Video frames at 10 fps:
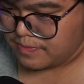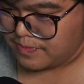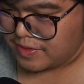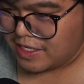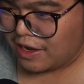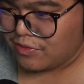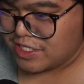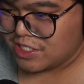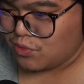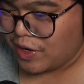Yeah,
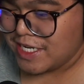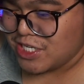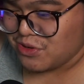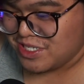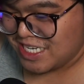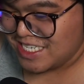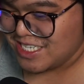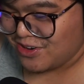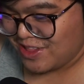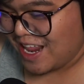which is Reito's
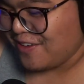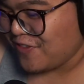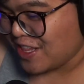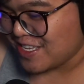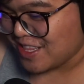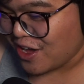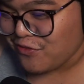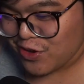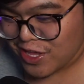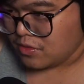sister that he fell in
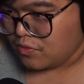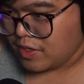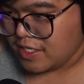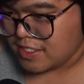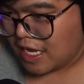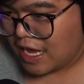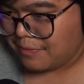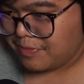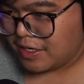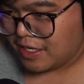love with. What is
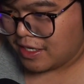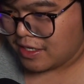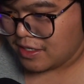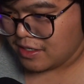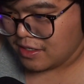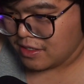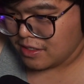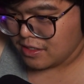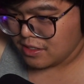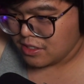happening?
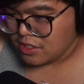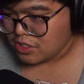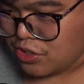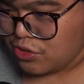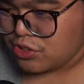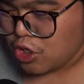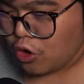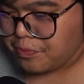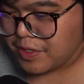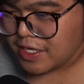
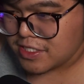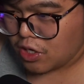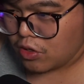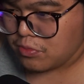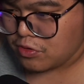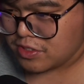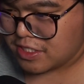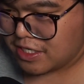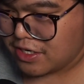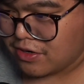Utopia is almost
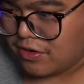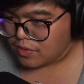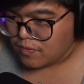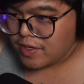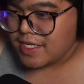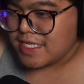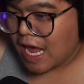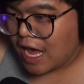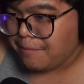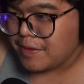here. What is
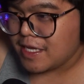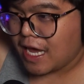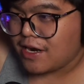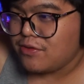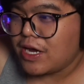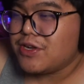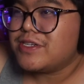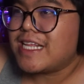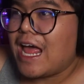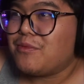happening? I don't
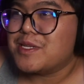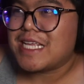understand what's